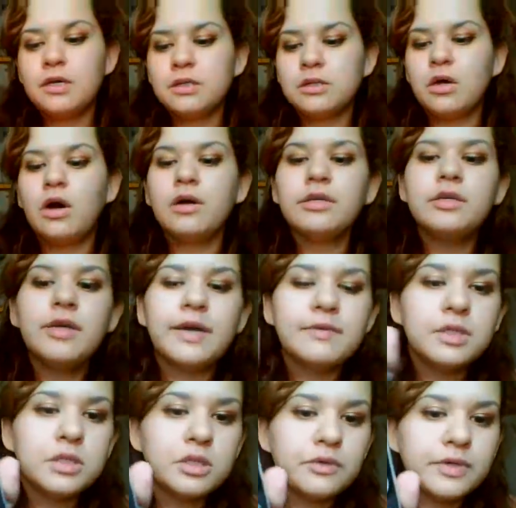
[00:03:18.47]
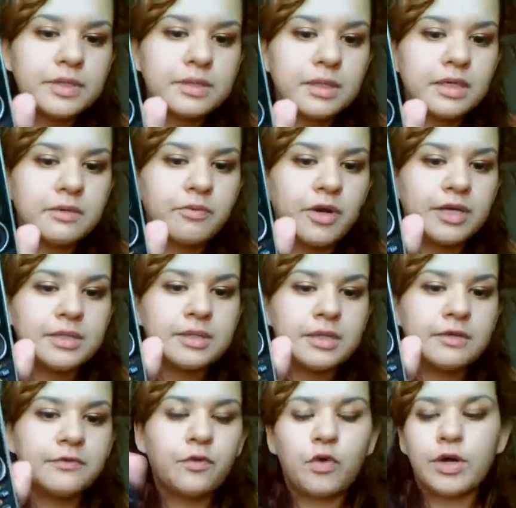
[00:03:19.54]
So all you have to do is like press
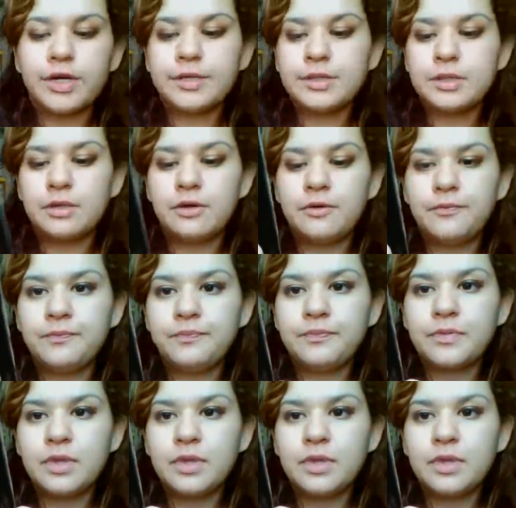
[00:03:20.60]
like 4. So,